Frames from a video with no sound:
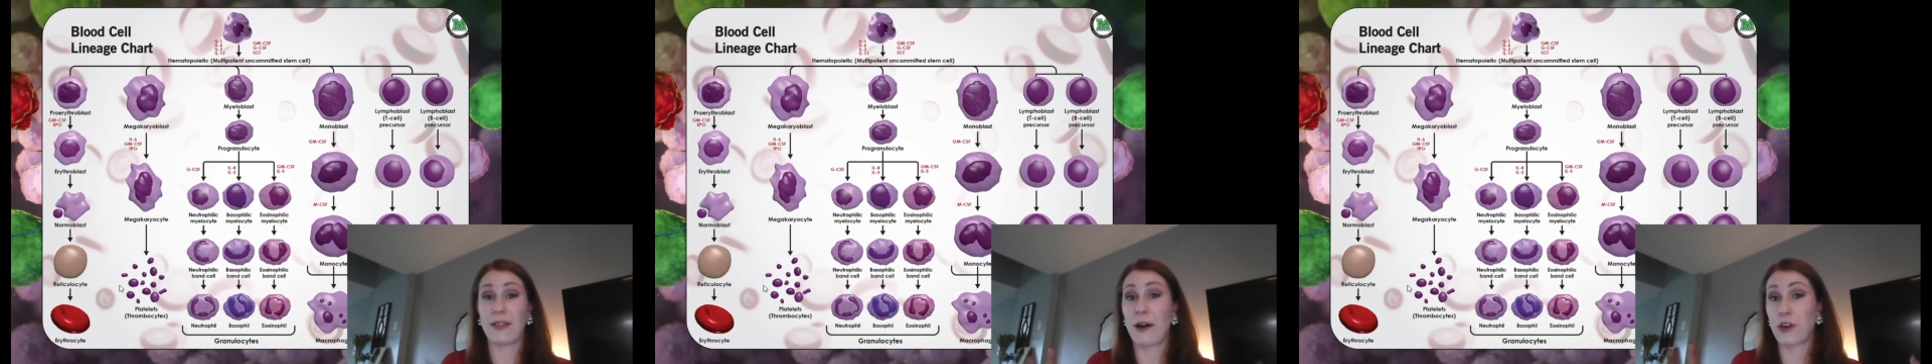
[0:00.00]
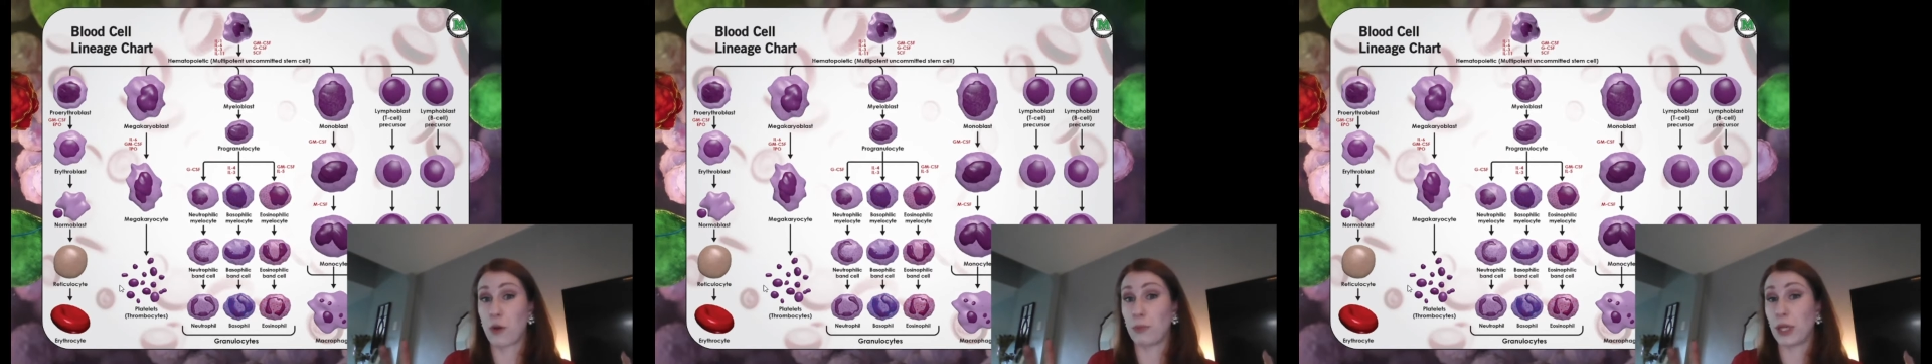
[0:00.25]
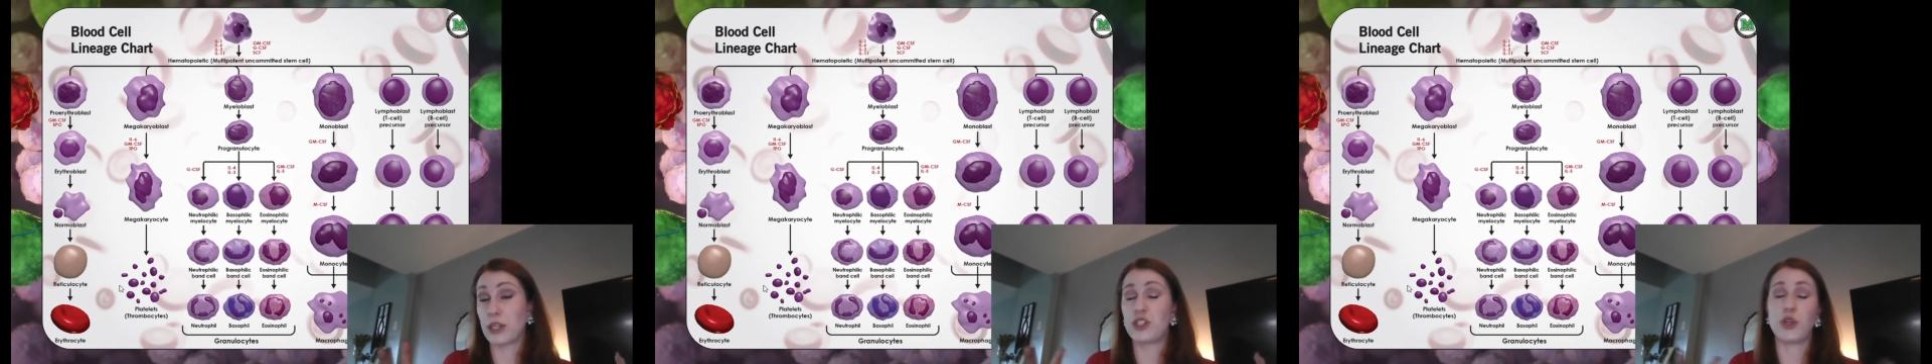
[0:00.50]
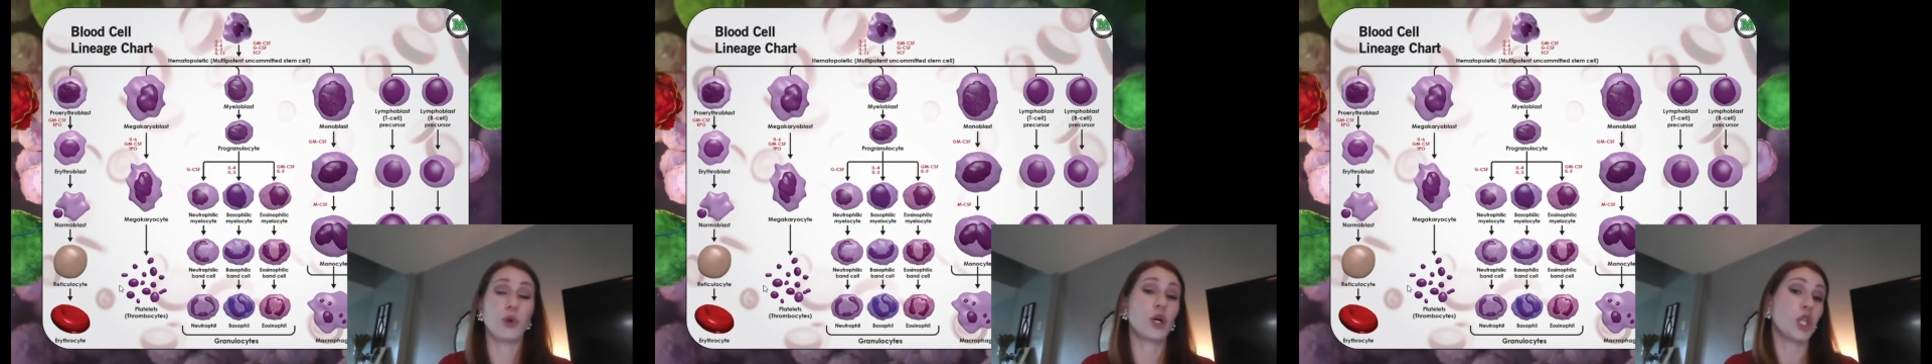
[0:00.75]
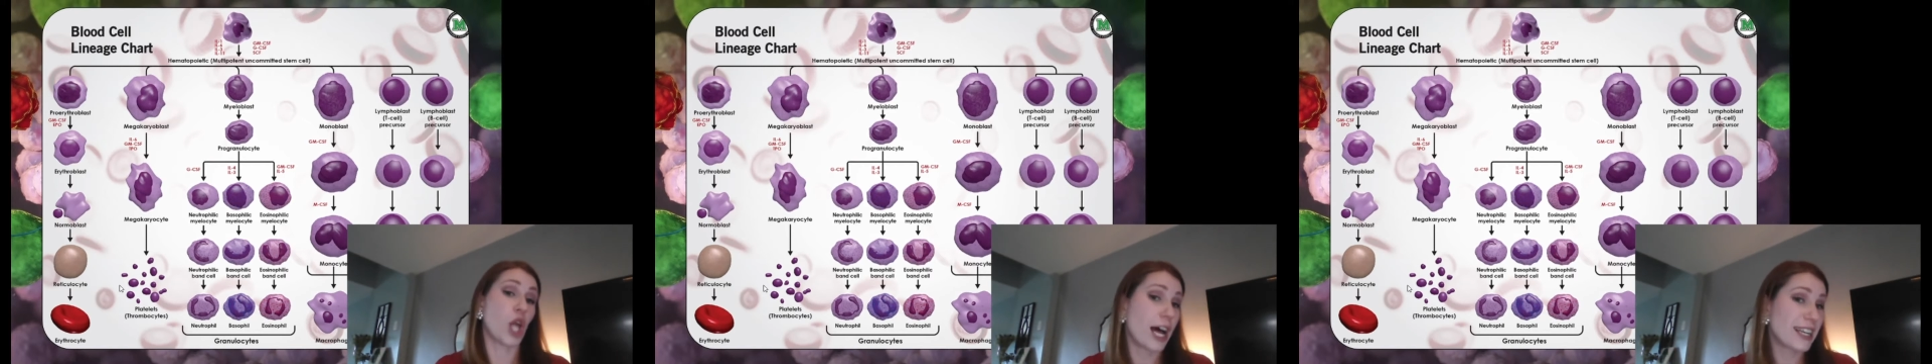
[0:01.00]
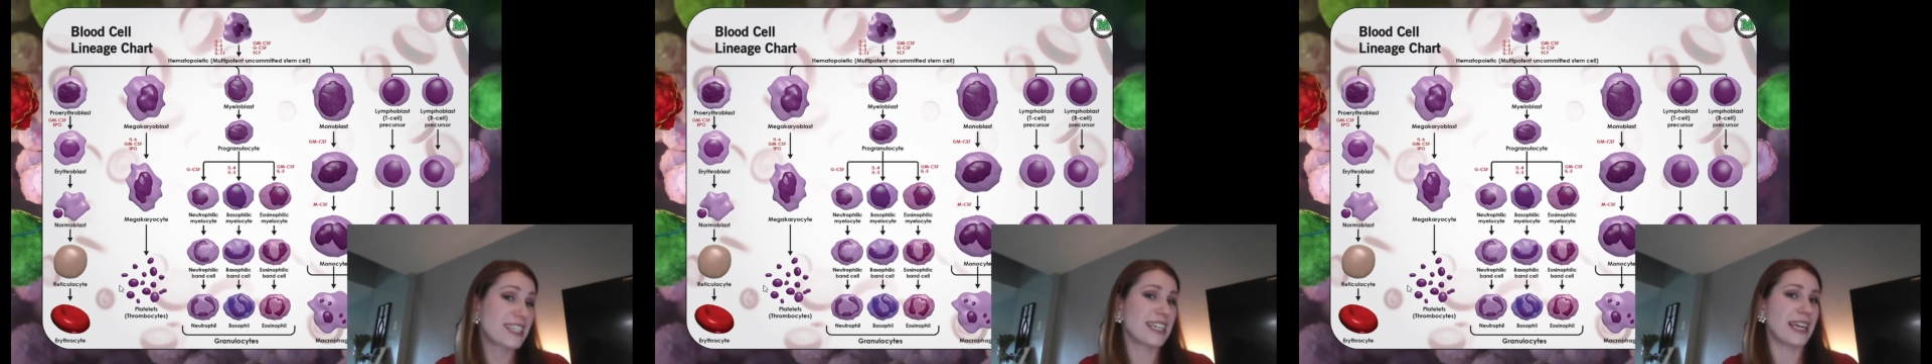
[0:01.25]
your blood to clot
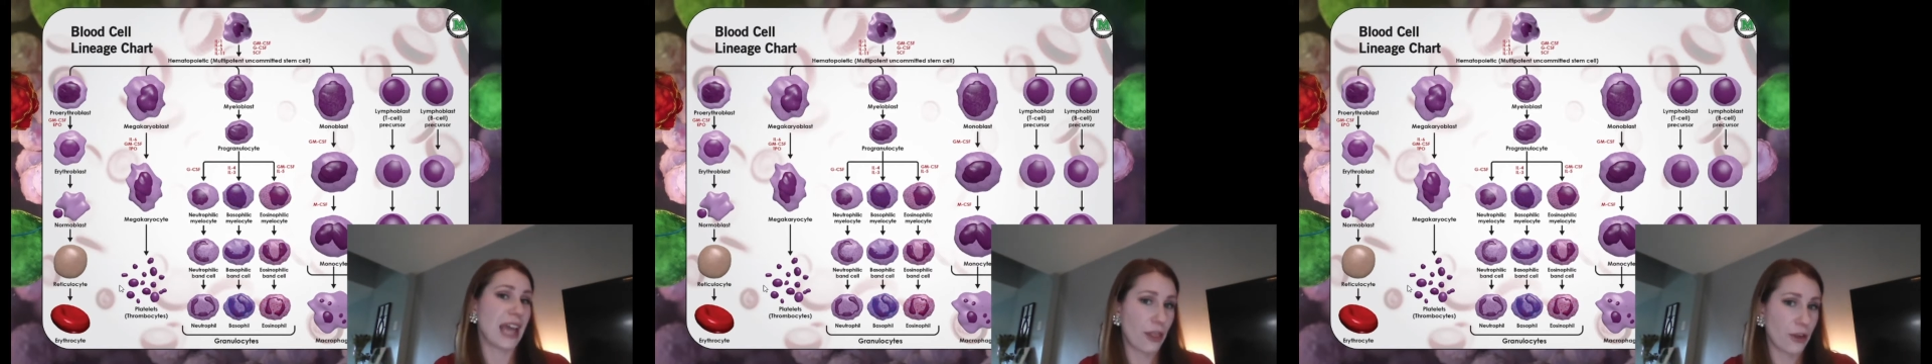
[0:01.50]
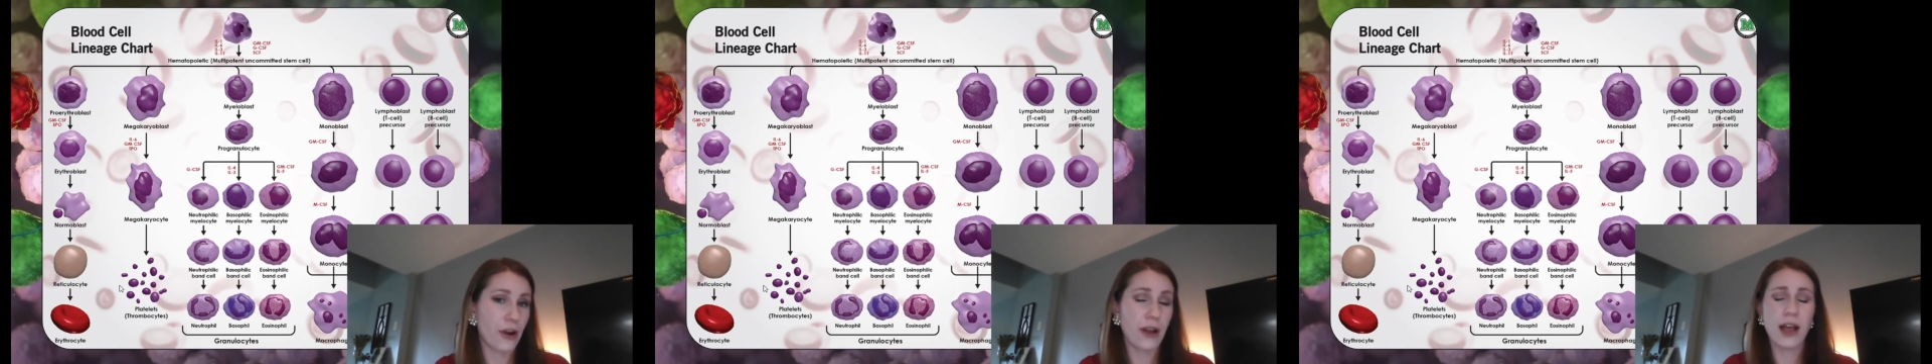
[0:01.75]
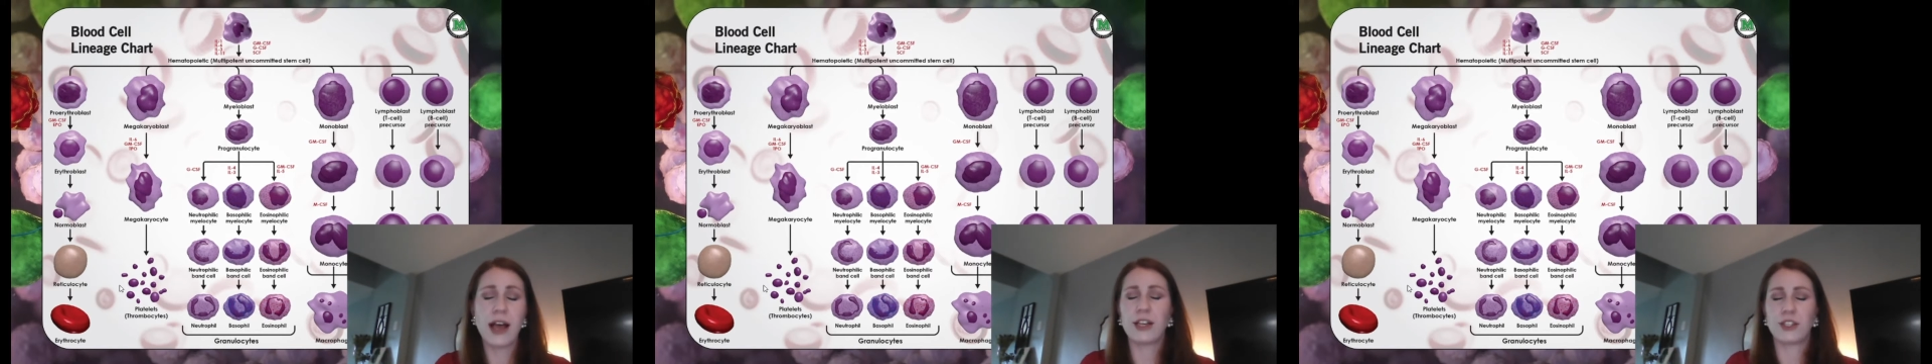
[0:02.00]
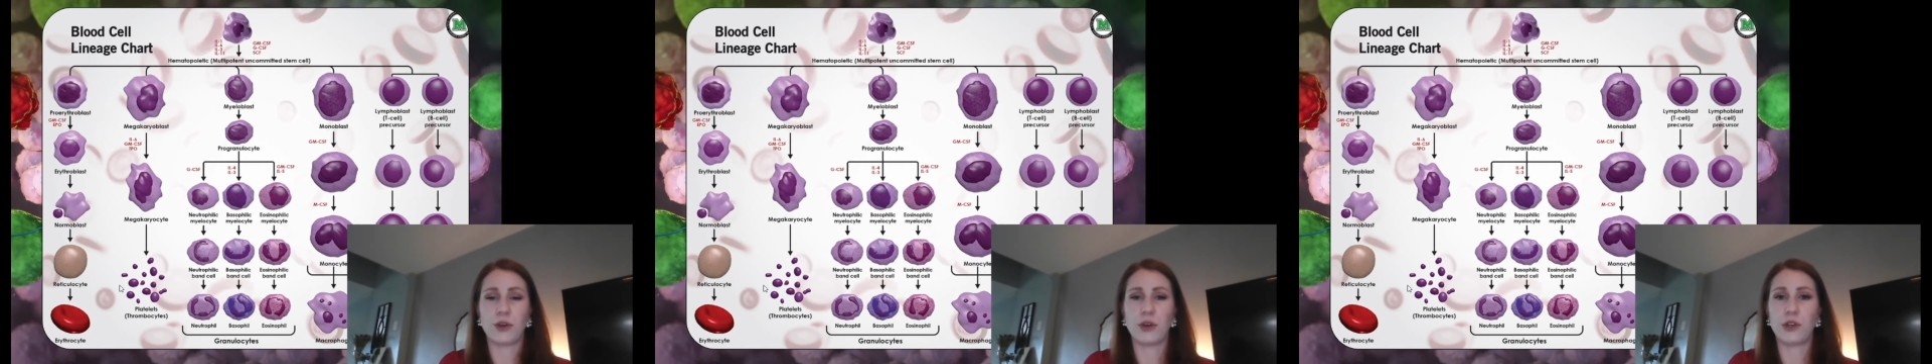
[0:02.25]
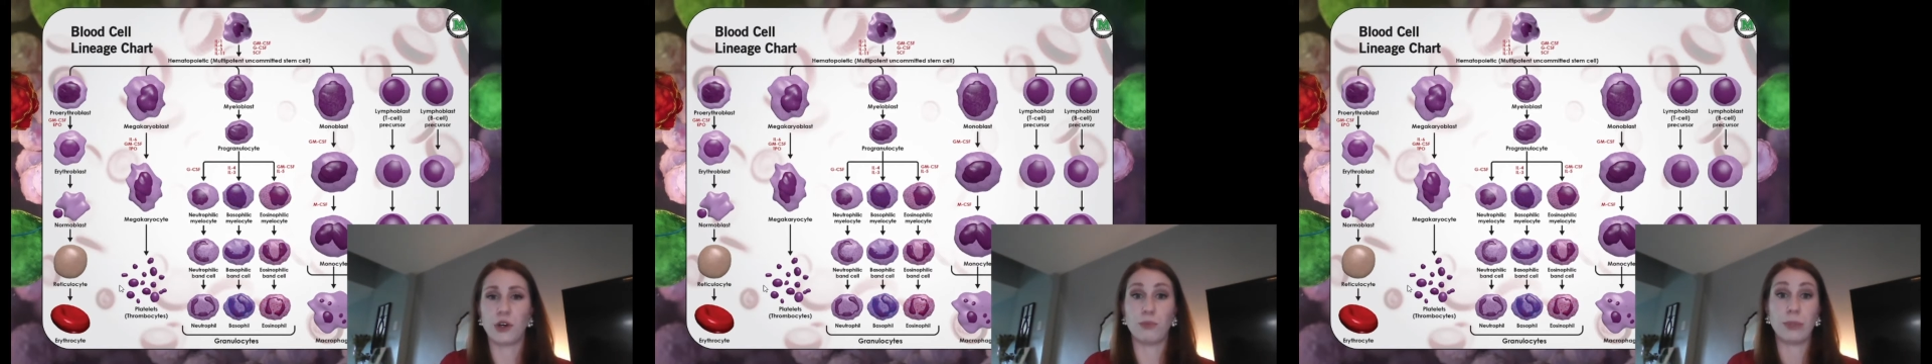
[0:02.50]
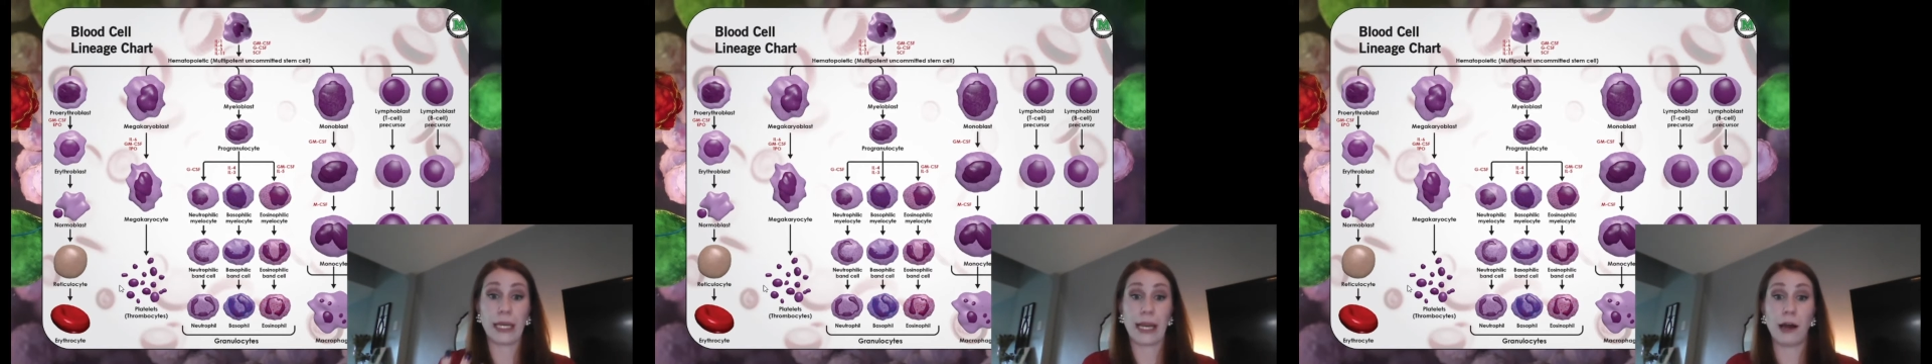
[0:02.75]
together so you
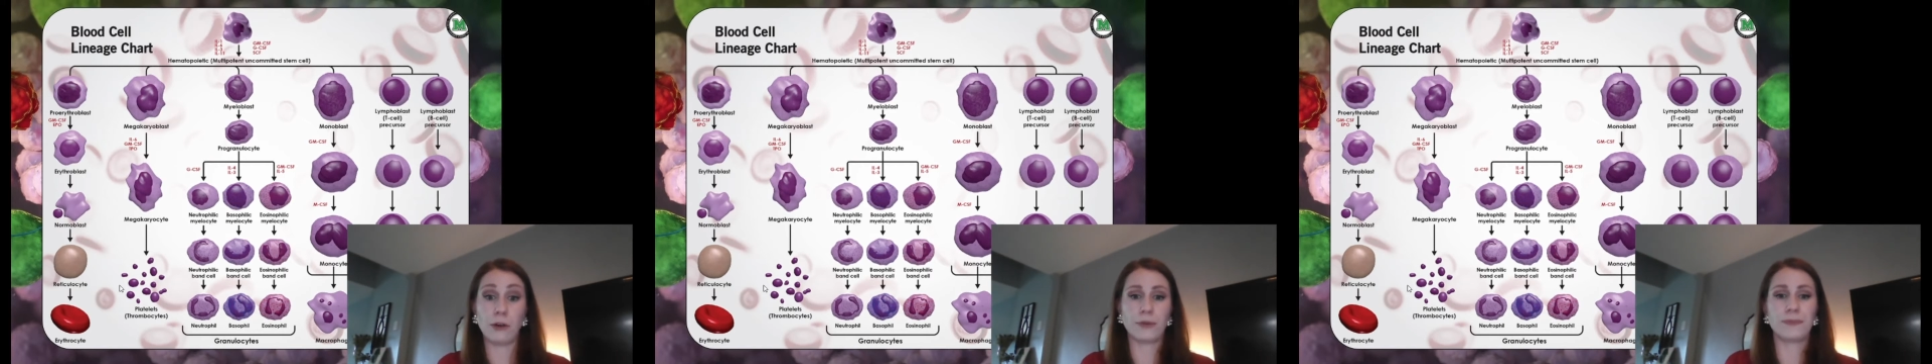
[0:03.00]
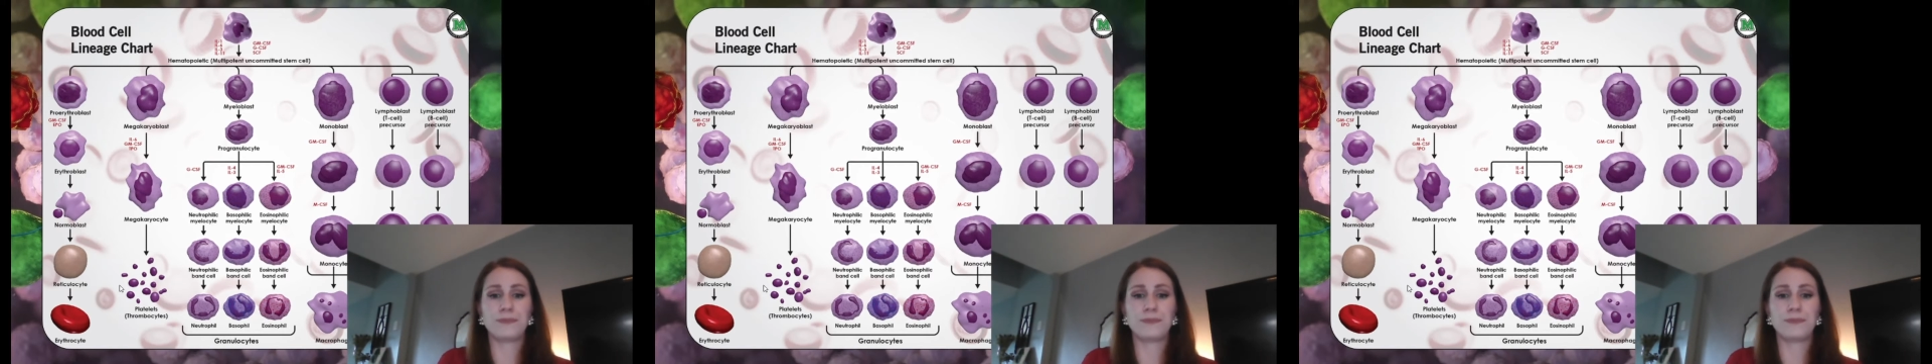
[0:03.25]
don't bleed out.